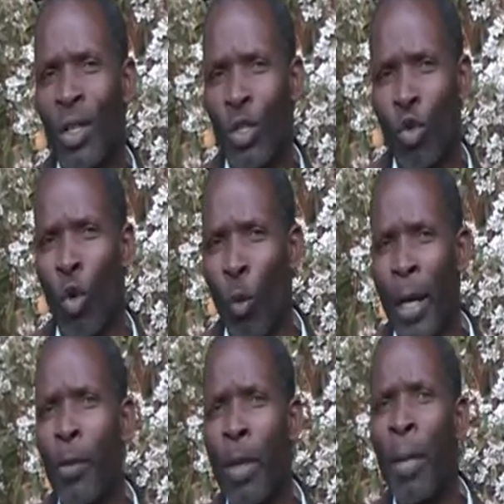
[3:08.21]
So
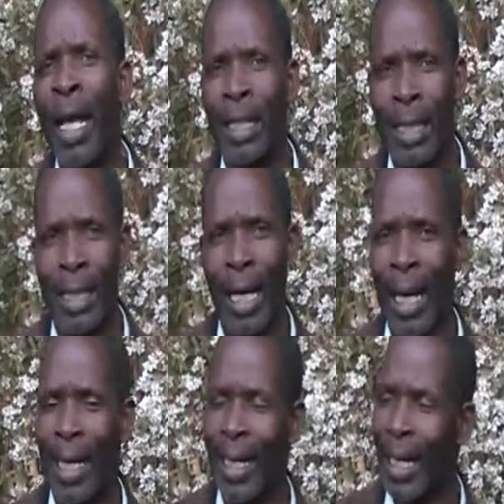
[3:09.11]
when we met,
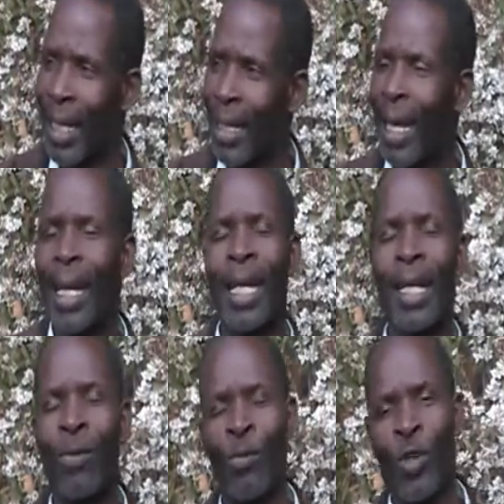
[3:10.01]
and then